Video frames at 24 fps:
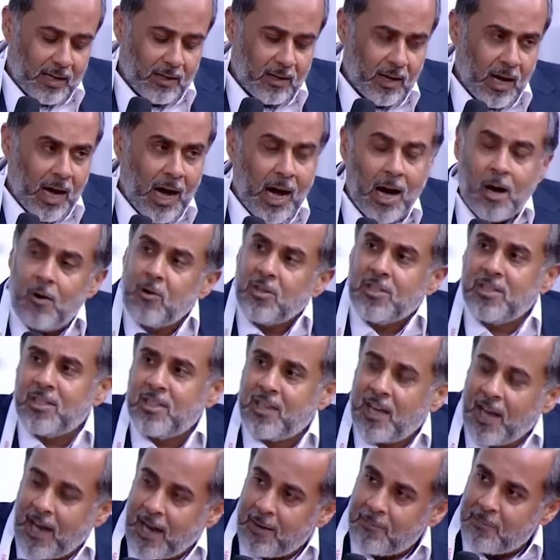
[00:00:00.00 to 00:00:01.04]
How is it
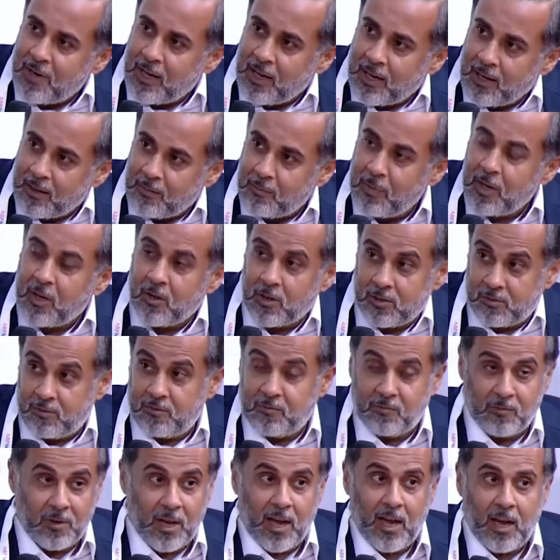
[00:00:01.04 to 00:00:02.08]
happening? Because,
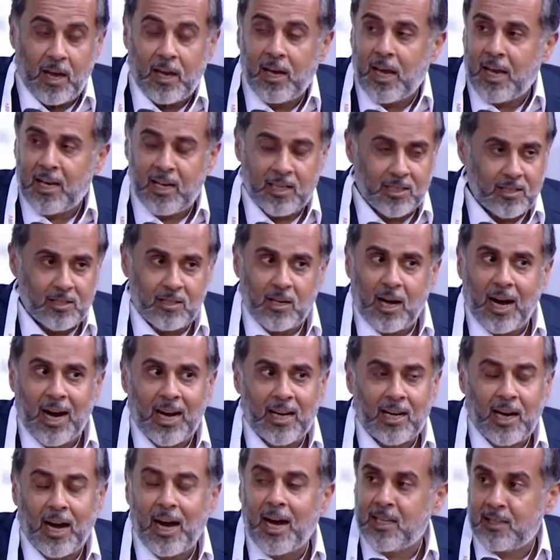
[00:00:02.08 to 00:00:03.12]
and it's,
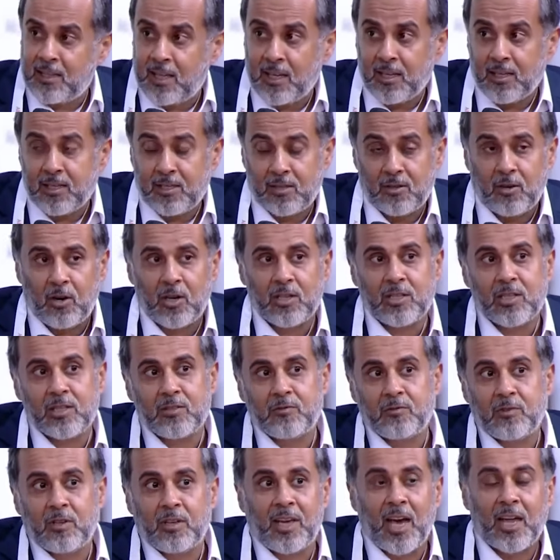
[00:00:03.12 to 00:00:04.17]
I think it's not just
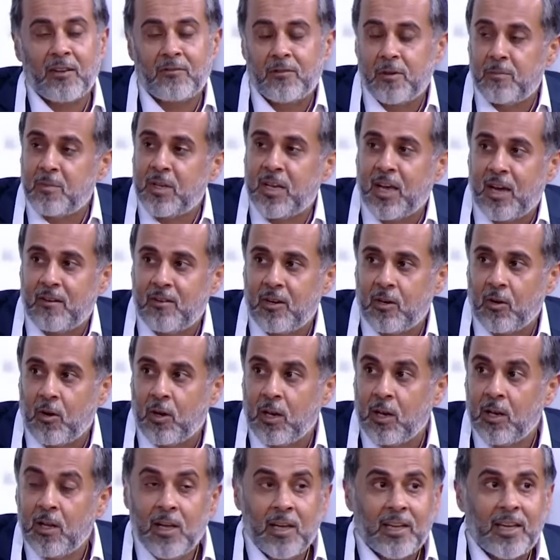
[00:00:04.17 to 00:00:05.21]
can women have it
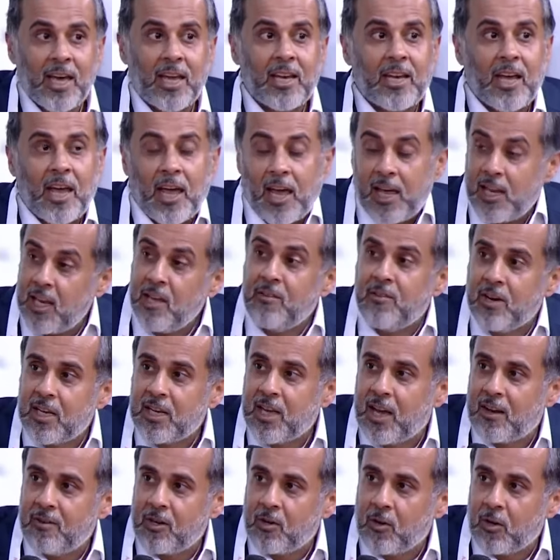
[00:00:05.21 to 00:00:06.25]
all. Can anyone
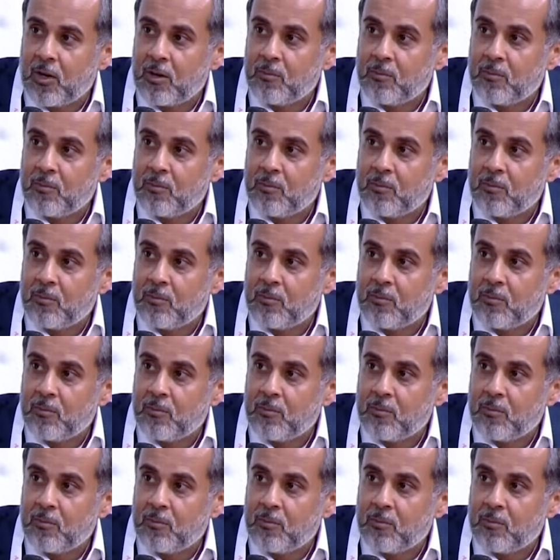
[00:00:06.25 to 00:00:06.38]
have it all?